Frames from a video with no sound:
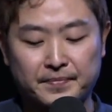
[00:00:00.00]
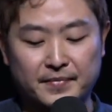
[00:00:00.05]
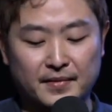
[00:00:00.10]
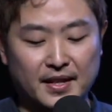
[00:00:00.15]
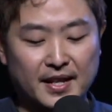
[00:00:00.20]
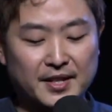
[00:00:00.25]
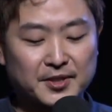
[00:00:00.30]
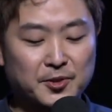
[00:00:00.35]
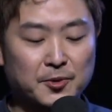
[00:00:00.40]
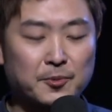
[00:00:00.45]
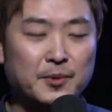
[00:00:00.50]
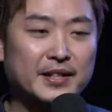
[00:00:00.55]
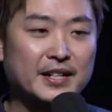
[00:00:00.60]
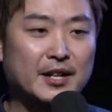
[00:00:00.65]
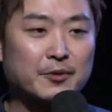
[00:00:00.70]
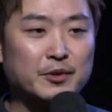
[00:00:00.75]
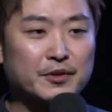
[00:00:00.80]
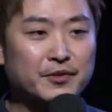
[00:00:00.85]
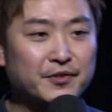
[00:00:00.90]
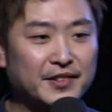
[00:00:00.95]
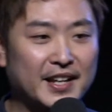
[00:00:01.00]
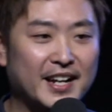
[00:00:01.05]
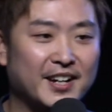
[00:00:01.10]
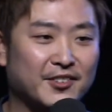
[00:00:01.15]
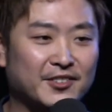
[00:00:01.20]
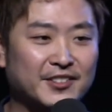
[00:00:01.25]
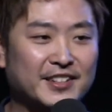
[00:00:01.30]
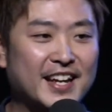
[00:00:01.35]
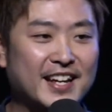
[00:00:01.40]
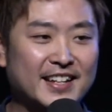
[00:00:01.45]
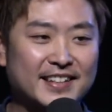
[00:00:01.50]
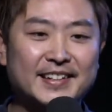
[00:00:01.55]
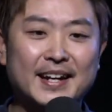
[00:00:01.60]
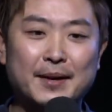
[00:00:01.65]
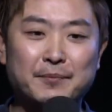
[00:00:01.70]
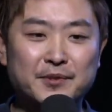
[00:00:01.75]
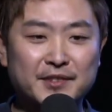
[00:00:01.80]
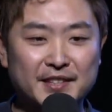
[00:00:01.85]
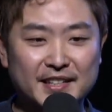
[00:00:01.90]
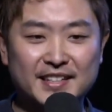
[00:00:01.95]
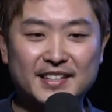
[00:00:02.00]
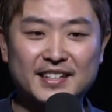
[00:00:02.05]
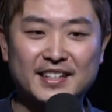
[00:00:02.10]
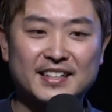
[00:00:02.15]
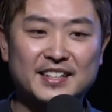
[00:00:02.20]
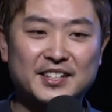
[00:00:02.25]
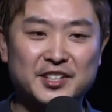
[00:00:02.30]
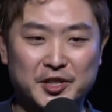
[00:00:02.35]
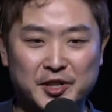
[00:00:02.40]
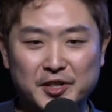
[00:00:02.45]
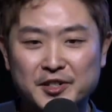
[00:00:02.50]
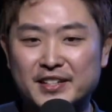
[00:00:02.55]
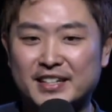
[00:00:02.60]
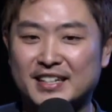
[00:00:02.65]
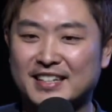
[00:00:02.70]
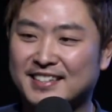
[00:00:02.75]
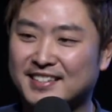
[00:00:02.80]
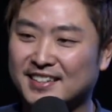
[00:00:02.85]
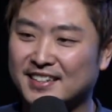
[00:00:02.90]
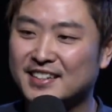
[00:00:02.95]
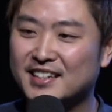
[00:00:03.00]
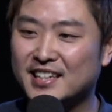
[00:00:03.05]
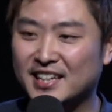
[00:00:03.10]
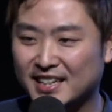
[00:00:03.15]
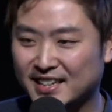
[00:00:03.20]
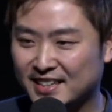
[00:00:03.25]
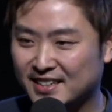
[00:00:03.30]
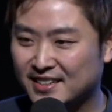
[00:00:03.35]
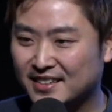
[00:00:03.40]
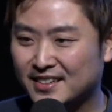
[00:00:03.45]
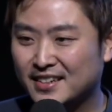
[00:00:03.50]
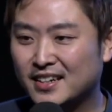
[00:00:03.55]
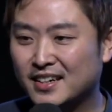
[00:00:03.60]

And so when I reflect on that and I'm thinking, here is a king